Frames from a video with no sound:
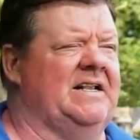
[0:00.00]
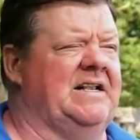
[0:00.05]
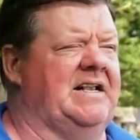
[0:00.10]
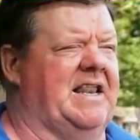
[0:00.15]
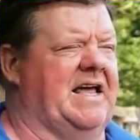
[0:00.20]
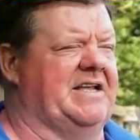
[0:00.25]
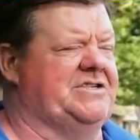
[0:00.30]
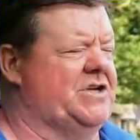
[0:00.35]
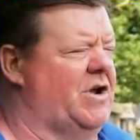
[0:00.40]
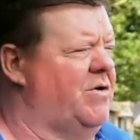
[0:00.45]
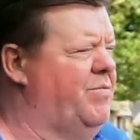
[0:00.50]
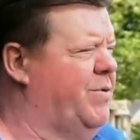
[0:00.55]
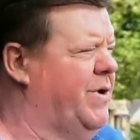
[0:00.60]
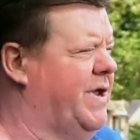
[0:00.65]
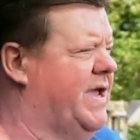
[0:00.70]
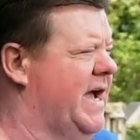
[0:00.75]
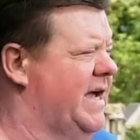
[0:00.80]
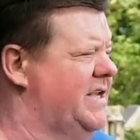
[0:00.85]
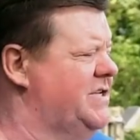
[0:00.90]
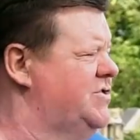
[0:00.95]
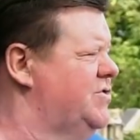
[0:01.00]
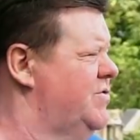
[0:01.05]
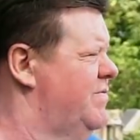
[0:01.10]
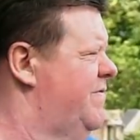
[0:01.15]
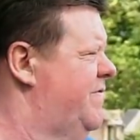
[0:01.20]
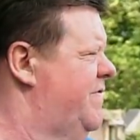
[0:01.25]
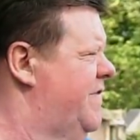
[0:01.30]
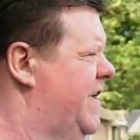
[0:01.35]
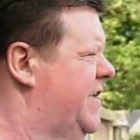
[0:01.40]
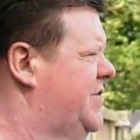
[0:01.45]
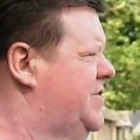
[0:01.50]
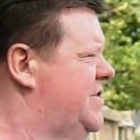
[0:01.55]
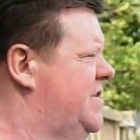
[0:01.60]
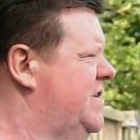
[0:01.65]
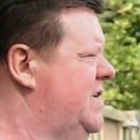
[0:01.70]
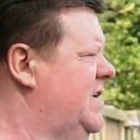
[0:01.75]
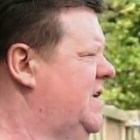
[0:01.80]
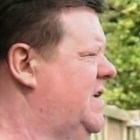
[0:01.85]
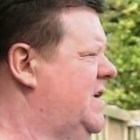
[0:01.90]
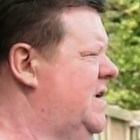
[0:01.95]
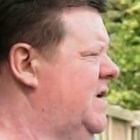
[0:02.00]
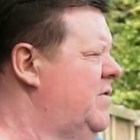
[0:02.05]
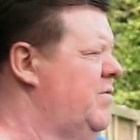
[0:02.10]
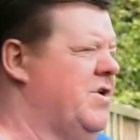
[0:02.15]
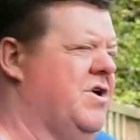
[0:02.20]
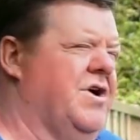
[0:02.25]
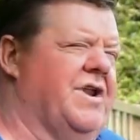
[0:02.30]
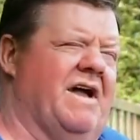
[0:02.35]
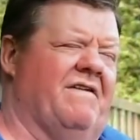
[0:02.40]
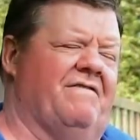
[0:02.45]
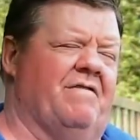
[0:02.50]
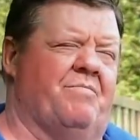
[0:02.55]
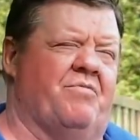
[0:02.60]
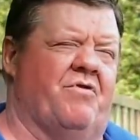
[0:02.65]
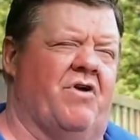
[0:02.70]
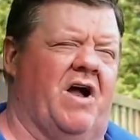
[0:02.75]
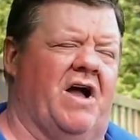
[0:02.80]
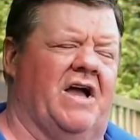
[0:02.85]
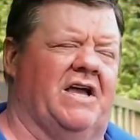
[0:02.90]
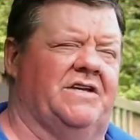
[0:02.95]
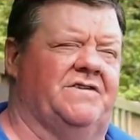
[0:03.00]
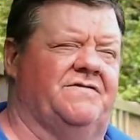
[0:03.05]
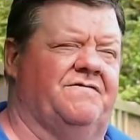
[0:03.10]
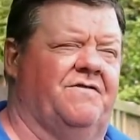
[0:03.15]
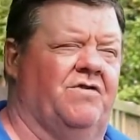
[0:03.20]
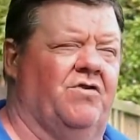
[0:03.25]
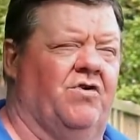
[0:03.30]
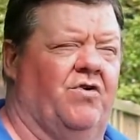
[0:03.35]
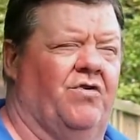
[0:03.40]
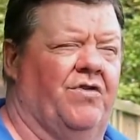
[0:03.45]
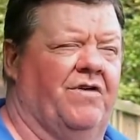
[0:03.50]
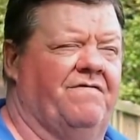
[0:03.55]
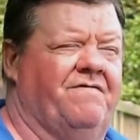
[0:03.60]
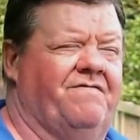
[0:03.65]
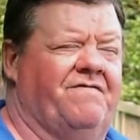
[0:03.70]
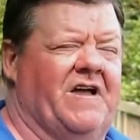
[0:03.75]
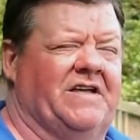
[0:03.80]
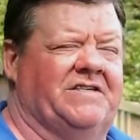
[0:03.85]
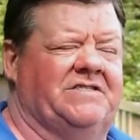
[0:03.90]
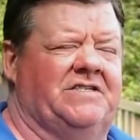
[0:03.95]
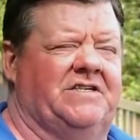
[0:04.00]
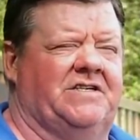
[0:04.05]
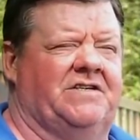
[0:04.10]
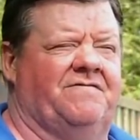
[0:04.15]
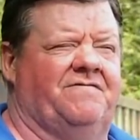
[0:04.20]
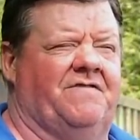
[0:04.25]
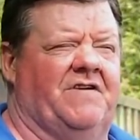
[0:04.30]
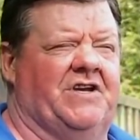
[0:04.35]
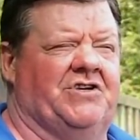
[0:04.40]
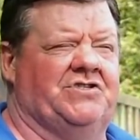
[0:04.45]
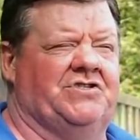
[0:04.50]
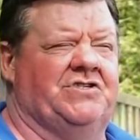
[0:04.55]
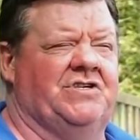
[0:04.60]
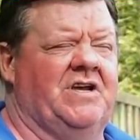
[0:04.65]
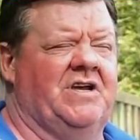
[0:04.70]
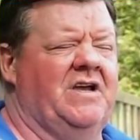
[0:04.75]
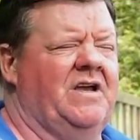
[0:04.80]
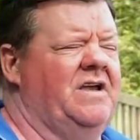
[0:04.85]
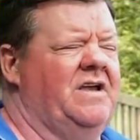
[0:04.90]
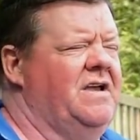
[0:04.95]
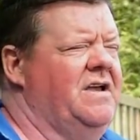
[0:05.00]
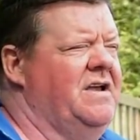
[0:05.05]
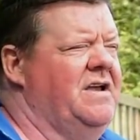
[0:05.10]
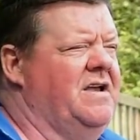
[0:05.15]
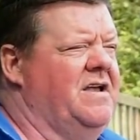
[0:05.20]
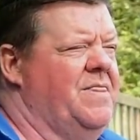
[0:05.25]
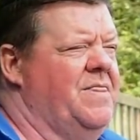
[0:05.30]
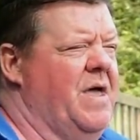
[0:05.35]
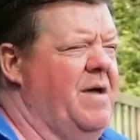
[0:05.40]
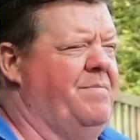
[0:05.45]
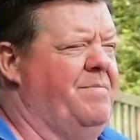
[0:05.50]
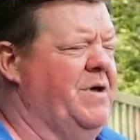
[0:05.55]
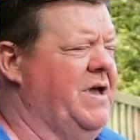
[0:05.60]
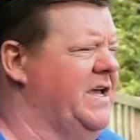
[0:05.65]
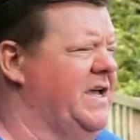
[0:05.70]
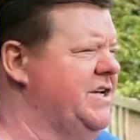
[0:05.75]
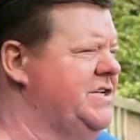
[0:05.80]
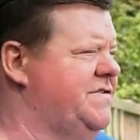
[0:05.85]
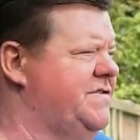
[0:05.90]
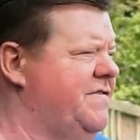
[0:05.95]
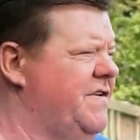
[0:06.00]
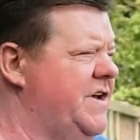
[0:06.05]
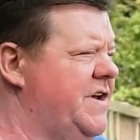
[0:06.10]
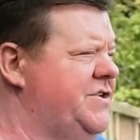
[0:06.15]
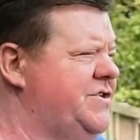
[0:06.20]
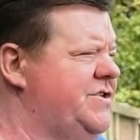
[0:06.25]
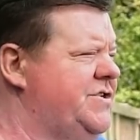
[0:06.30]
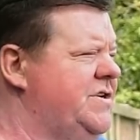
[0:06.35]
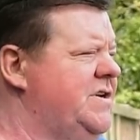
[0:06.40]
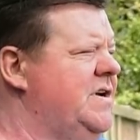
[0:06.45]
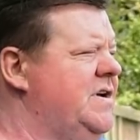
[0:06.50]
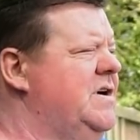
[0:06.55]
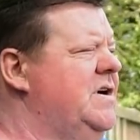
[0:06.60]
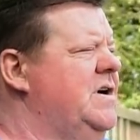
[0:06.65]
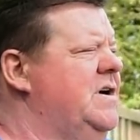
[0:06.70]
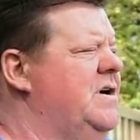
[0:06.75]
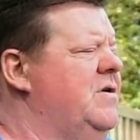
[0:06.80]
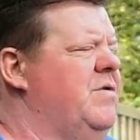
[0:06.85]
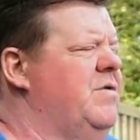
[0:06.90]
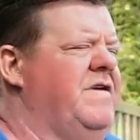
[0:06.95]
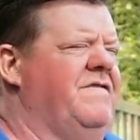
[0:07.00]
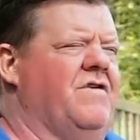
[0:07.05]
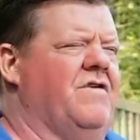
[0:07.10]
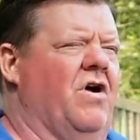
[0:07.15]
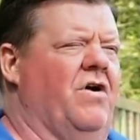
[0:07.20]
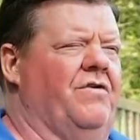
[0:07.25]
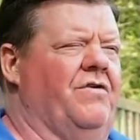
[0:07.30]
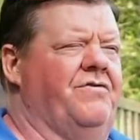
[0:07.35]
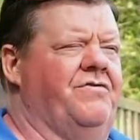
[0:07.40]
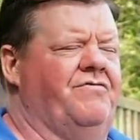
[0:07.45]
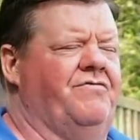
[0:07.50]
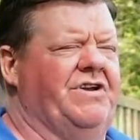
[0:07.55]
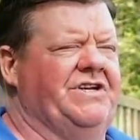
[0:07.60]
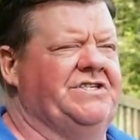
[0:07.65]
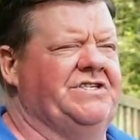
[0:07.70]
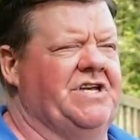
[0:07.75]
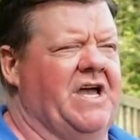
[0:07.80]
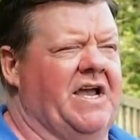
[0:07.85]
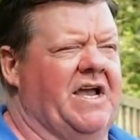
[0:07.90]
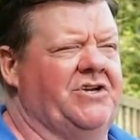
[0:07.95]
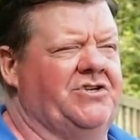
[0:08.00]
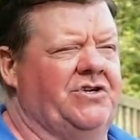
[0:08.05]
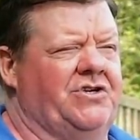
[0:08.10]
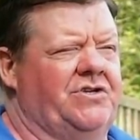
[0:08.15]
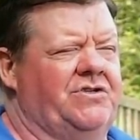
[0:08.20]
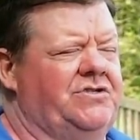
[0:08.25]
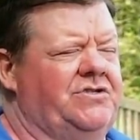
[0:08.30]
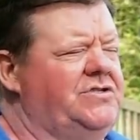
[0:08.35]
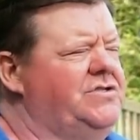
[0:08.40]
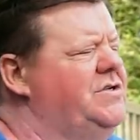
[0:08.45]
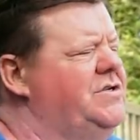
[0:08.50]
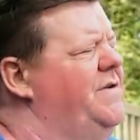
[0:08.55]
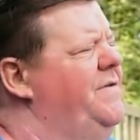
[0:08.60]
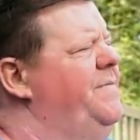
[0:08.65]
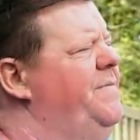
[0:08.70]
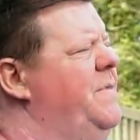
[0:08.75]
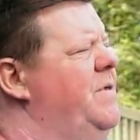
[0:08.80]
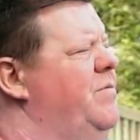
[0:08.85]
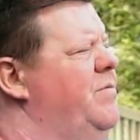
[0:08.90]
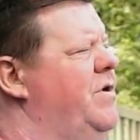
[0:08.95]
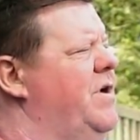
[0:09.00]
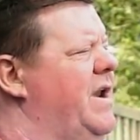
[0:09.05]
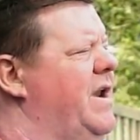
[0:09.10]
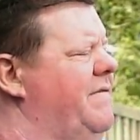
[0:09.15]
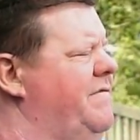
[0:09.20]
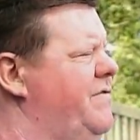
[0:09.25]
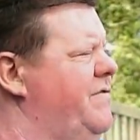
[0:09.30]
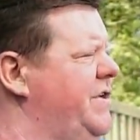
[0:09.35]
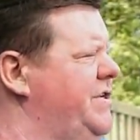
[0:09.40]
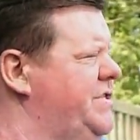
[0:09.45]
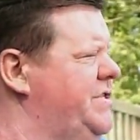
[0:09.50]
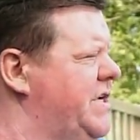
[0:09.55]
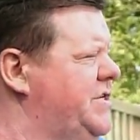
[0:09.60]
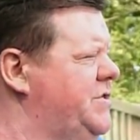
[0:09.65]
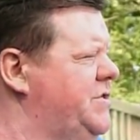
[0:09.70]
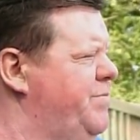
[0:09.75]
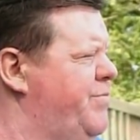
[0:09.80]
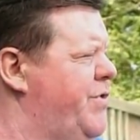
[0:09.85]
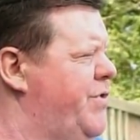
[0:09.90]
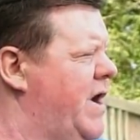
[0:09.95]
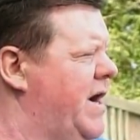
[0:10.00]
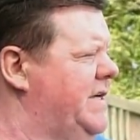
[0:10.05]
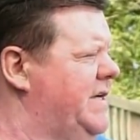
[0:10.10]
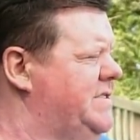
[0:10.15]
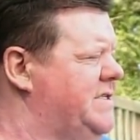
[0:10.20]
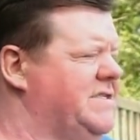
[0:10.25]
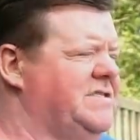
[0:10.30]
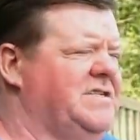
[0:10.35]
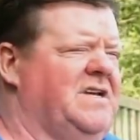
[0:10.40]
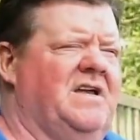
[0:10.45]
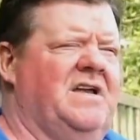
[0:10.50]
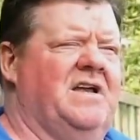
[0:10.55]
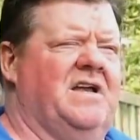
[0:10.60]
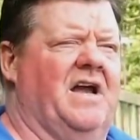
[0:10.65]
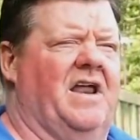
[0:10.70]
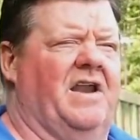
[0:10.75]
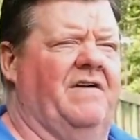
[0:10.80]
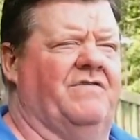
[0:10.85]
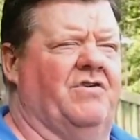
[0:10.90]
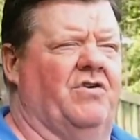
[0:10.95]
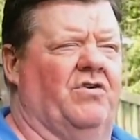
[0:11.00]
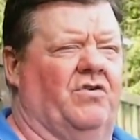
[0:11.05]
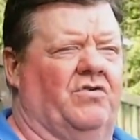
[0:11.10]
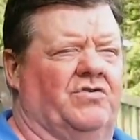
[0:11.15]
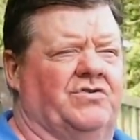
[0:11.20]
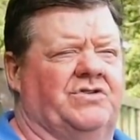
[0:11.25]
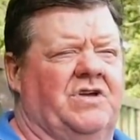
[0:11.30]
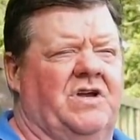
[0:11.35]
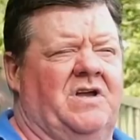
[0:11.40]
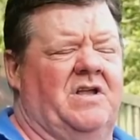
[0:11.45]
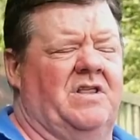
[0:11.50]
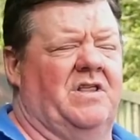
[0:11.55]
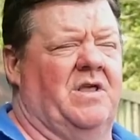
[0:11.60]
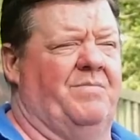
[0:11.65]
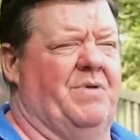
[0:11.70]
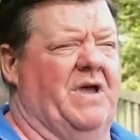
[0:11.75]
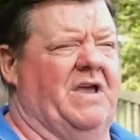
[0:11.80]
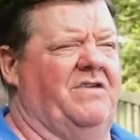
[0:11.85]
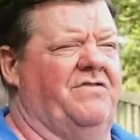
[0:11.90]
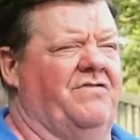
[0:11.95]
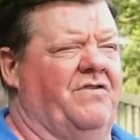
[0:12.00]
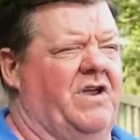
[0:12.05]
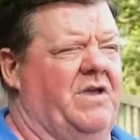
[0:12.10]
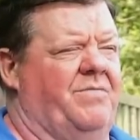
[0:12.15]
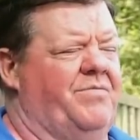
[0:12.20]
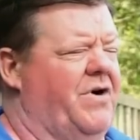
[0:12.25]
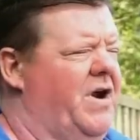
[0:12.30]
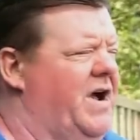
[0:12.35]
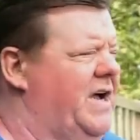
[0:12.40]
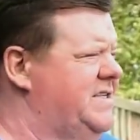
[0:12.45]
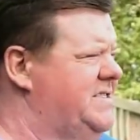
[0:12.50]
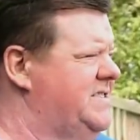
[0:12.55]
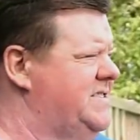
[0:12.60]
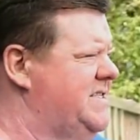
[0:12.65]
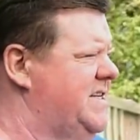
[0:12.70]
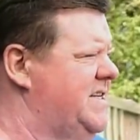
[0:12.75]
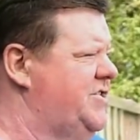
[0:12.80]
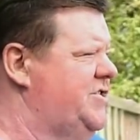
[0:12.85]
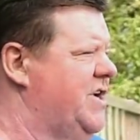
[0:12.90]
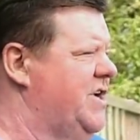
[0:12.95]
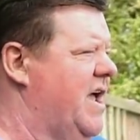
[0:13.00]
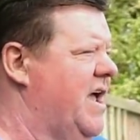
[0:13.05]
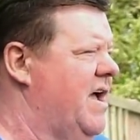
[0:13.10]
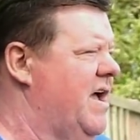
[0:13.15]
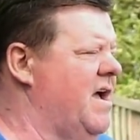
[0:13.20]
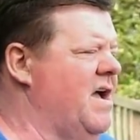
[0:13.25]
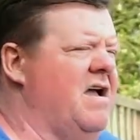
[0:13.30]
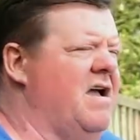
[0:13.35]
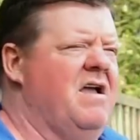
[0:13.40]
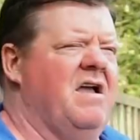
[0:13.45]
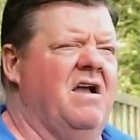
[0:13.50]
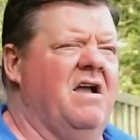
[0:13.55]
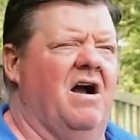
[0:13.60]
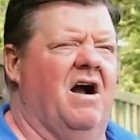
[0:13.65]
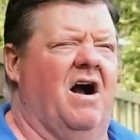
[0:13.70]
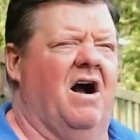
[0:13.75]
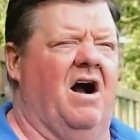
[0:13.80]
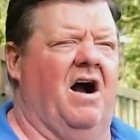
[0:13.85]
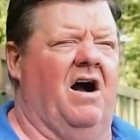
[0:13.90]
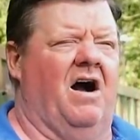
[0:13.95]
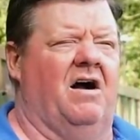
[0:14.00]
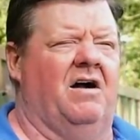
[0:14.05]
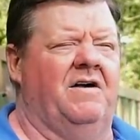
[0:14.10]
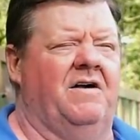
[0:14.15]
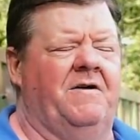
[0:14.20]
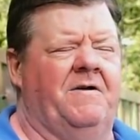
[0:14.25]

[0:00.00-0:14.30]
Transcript: Let's hope we catch some fish. We're going to have a prize for the fastest fish, the biggest fish. We've got three sections. We're going to have three section prizes, and of course the big three prizes this year are